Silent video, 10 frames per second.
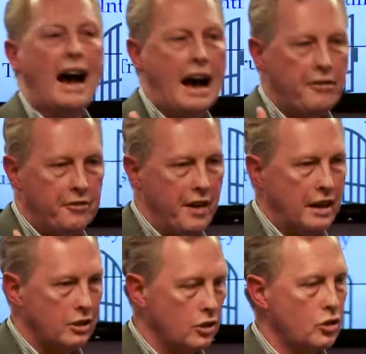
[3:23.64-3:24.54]

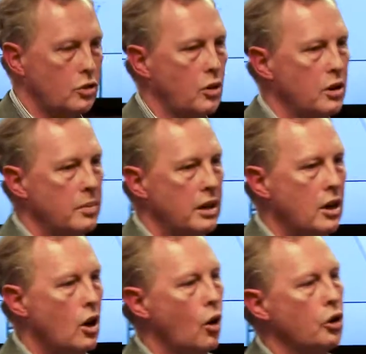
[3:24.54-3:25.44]
affect toward me,
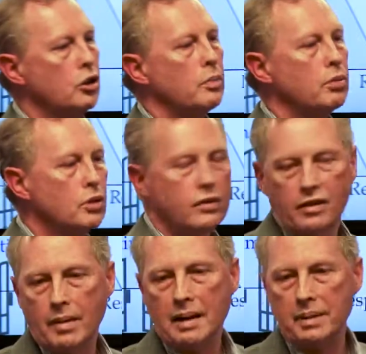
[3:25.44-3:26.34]
or to approve
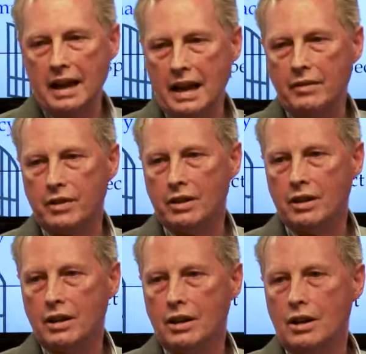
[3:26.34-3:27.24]
of my behavior,
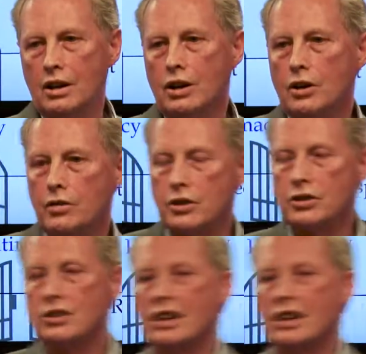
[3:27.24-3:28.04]
versus